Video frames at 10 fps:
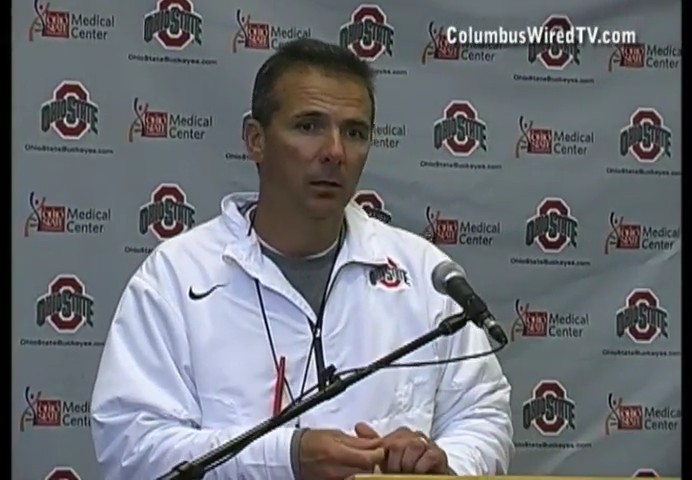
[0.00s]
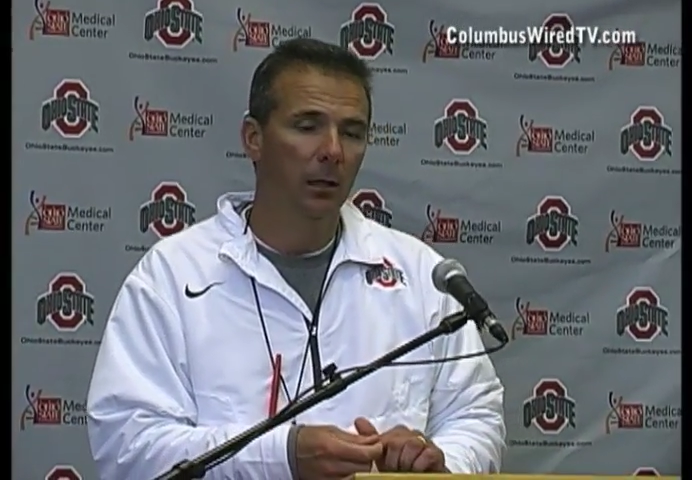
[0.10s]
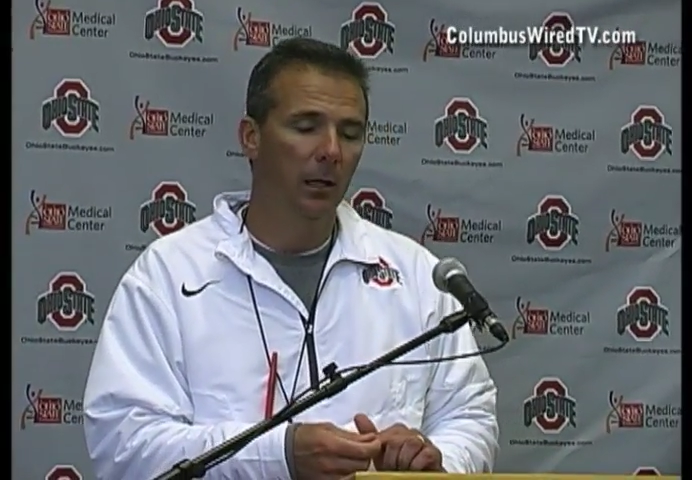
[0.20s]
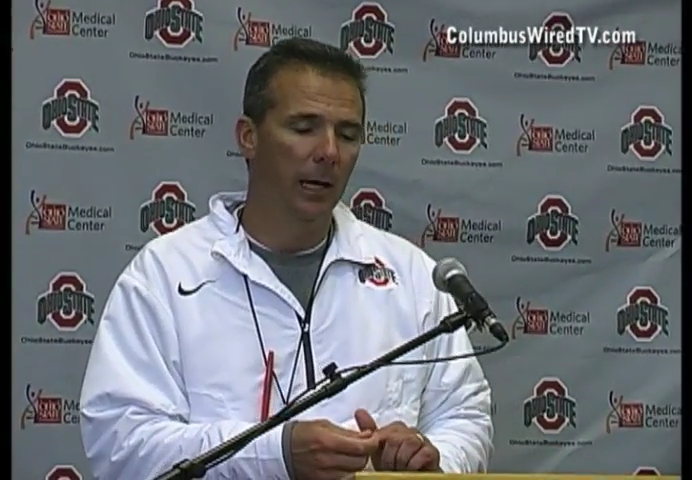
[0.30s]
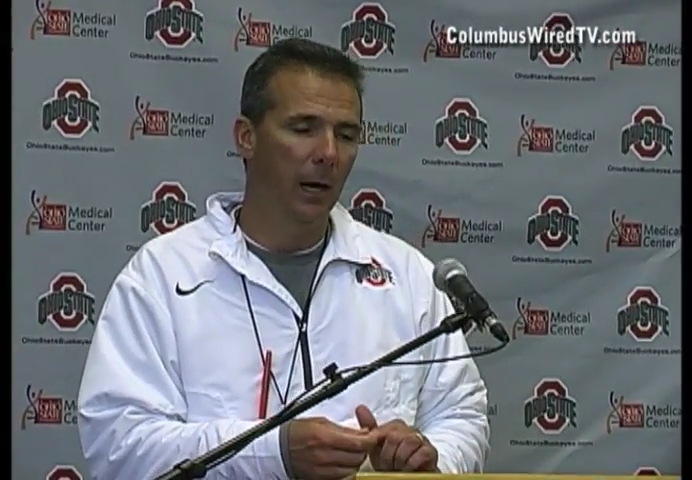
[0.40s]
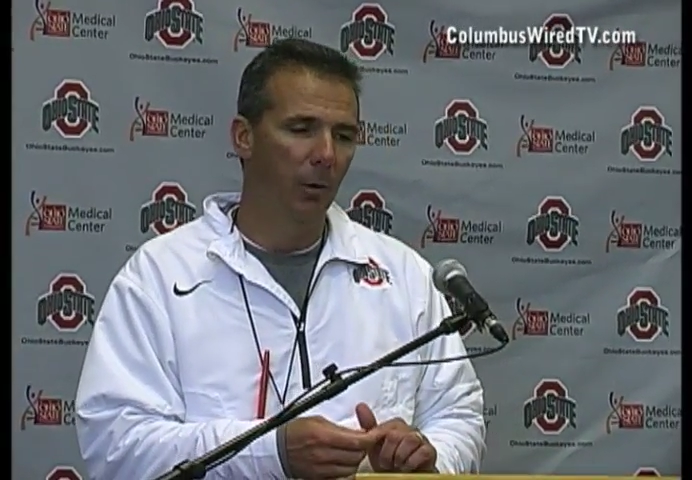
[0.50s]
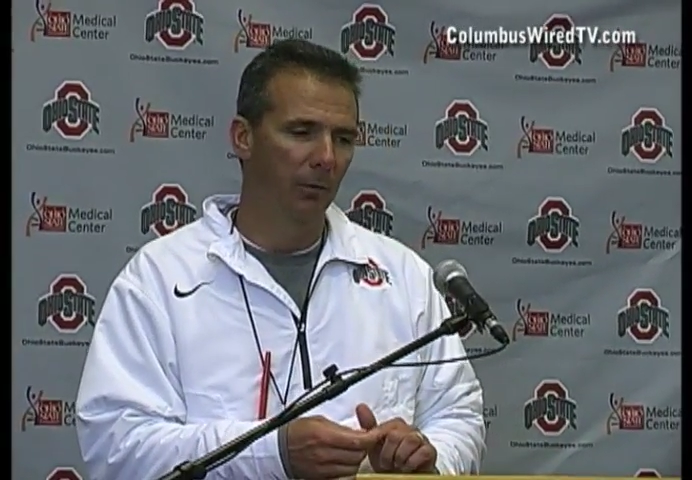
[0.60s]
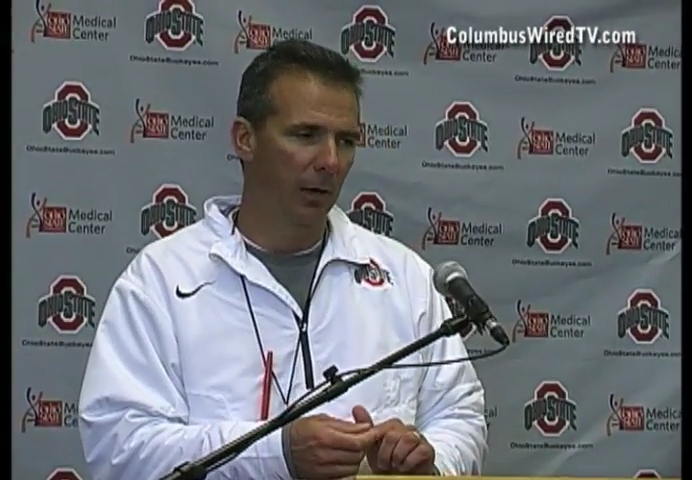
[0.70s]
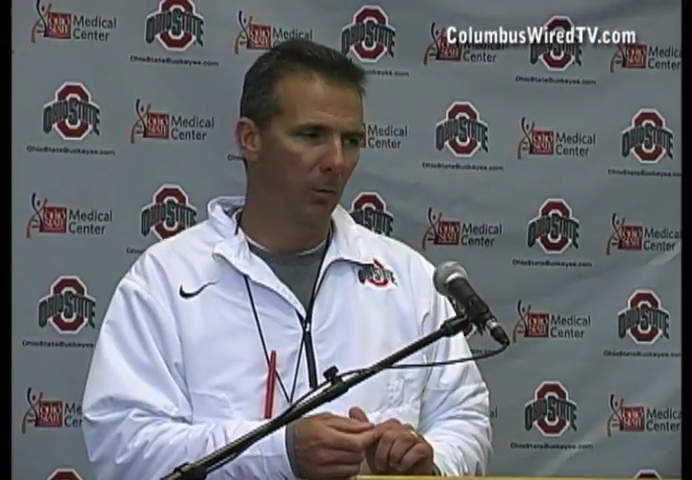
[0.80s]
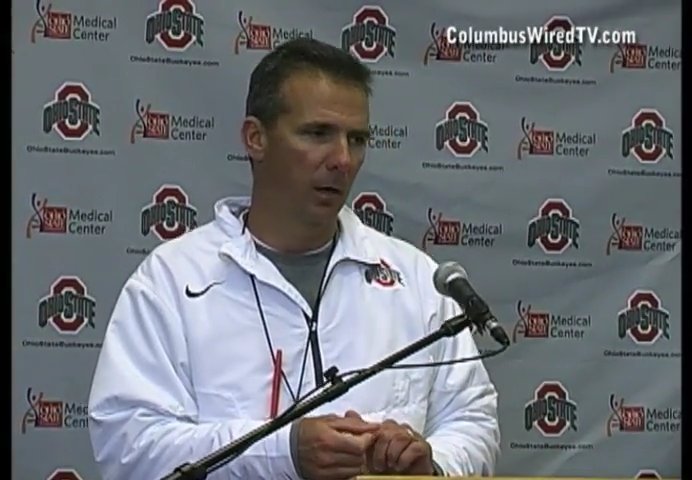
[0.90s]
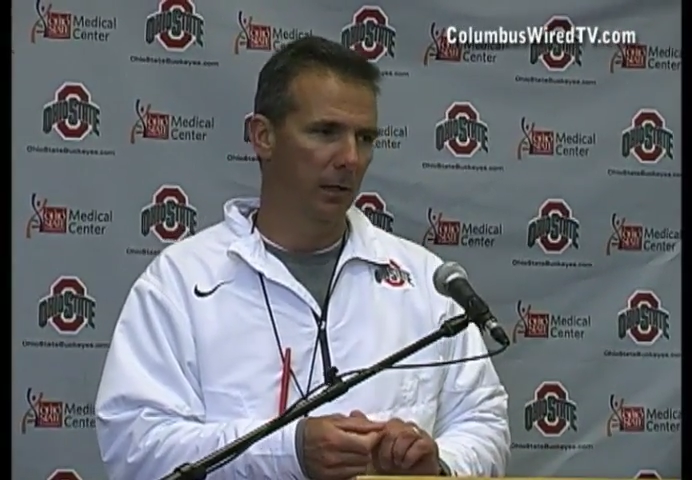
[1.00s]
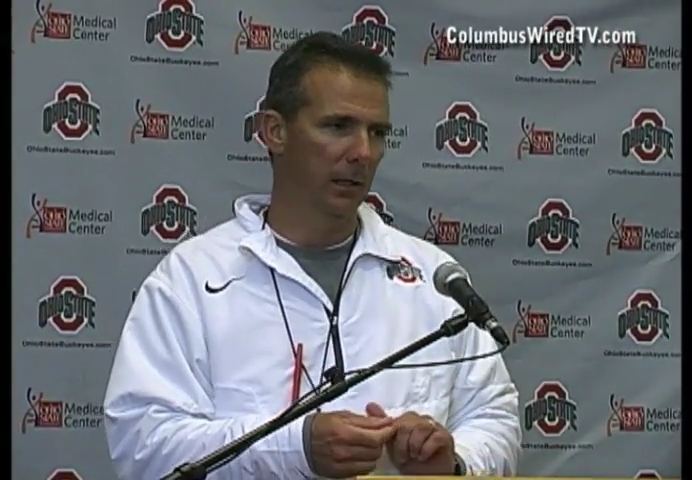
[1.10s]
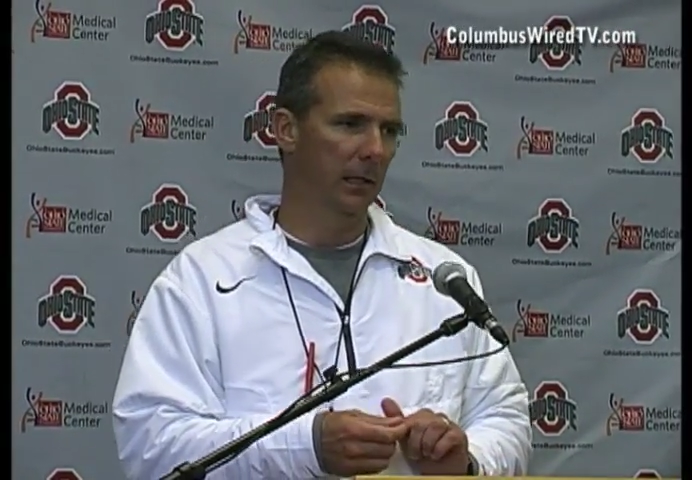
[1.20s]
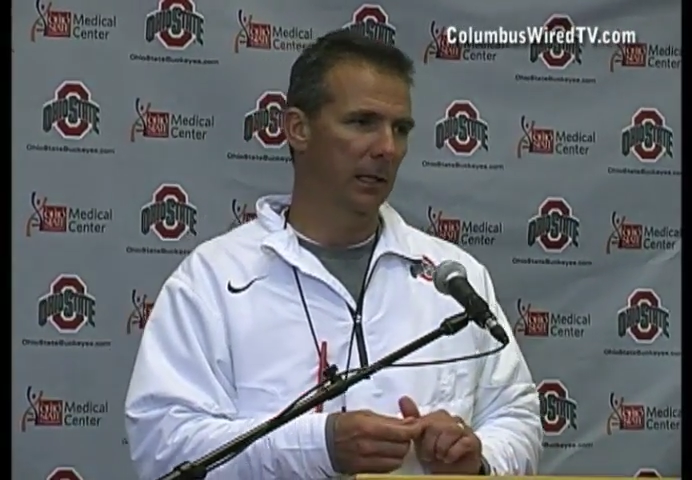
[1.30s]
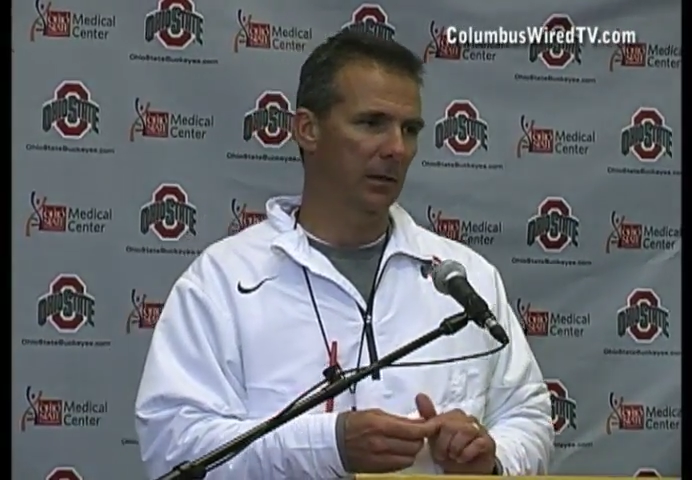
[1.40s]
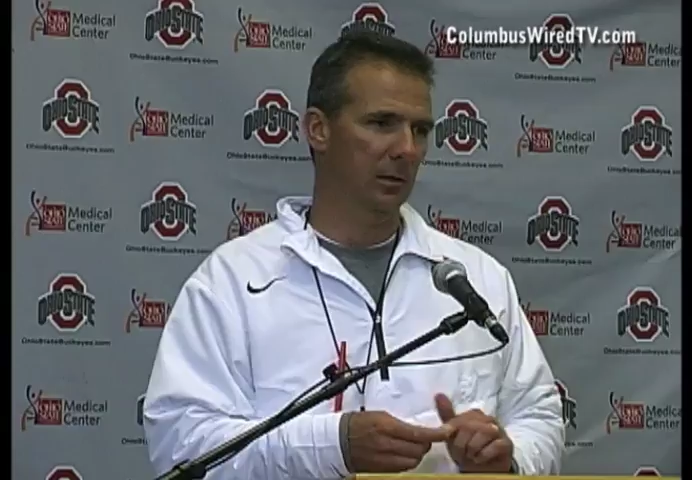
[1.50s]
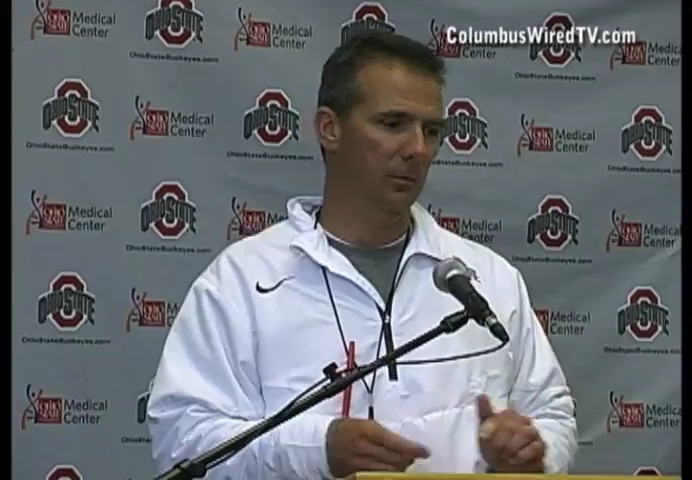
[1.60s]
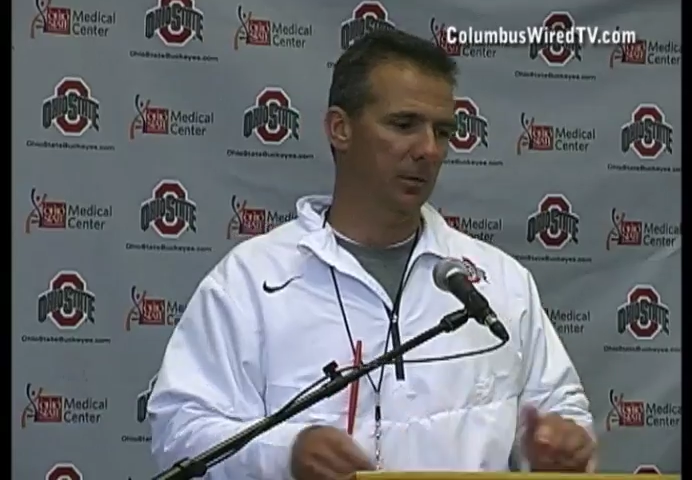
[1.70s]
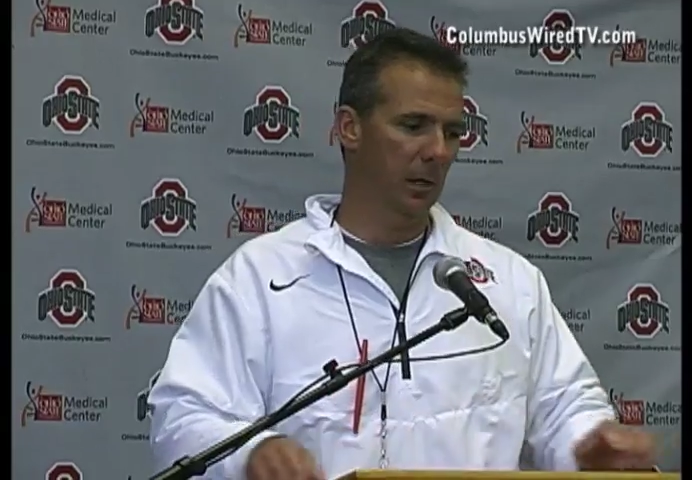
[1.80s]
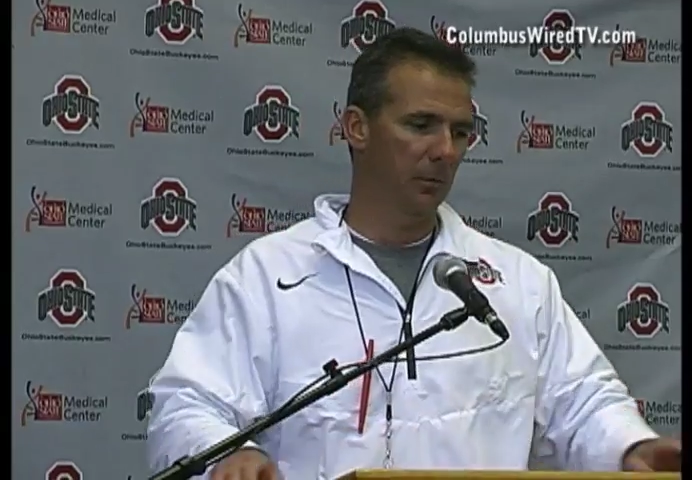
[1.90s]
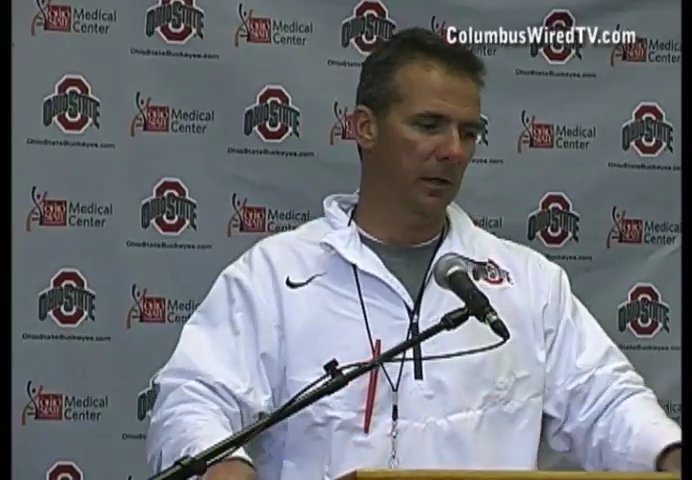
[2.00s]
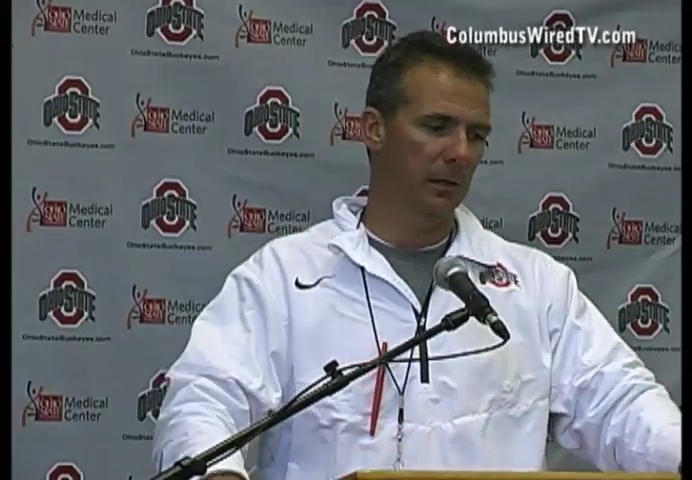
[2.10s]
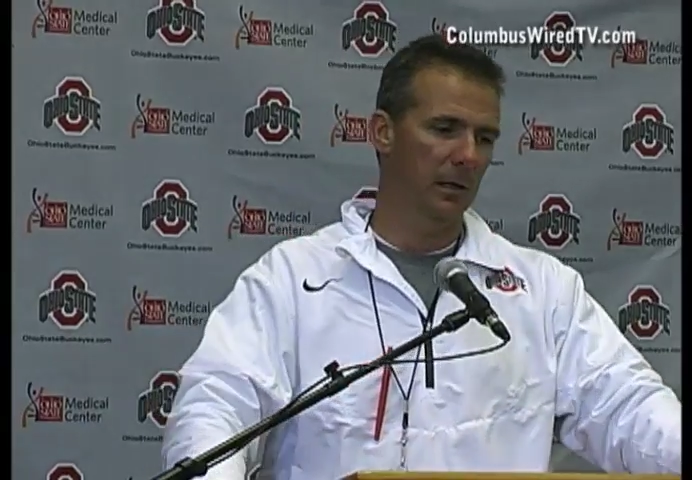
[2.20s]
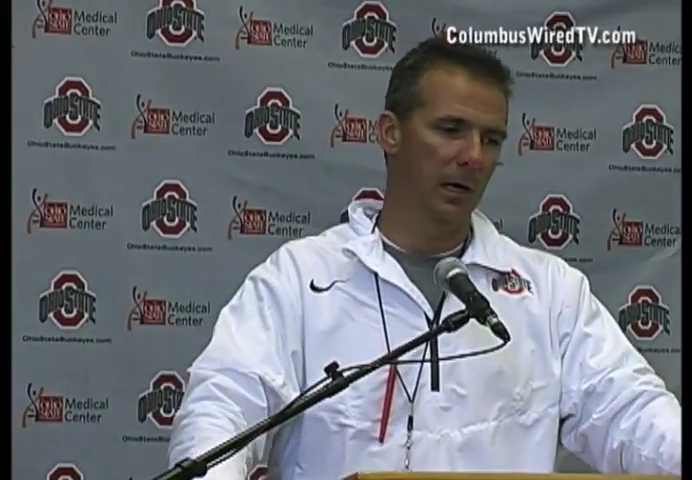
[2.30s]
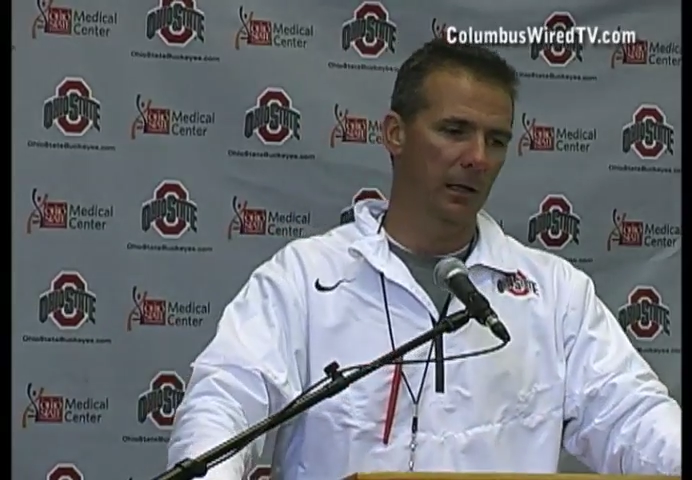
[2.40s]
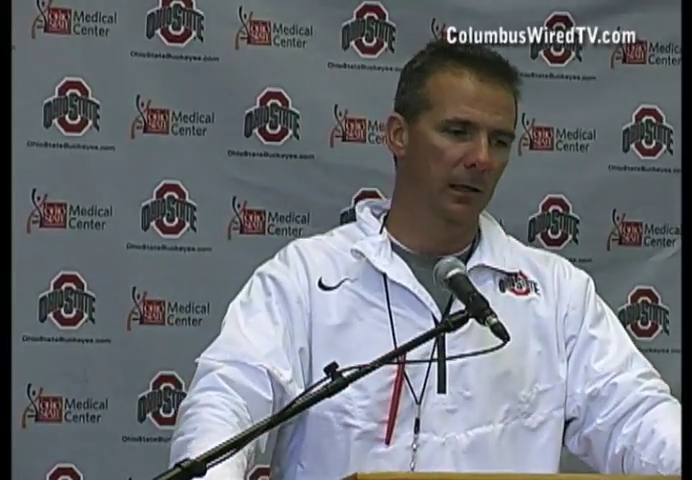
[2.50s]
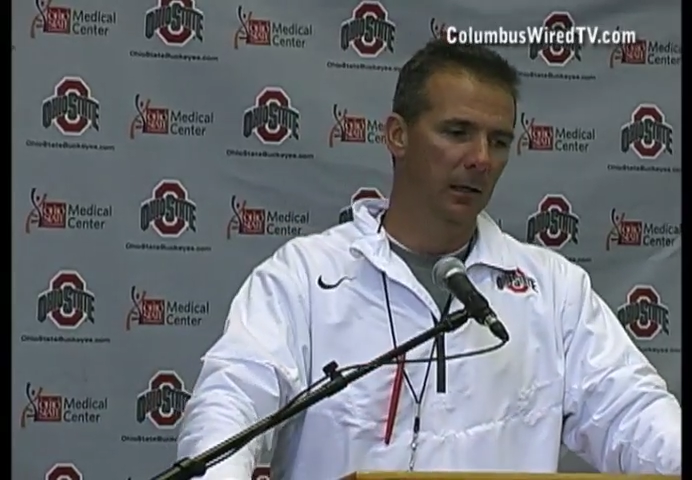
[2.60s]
However, I wanted to get something done.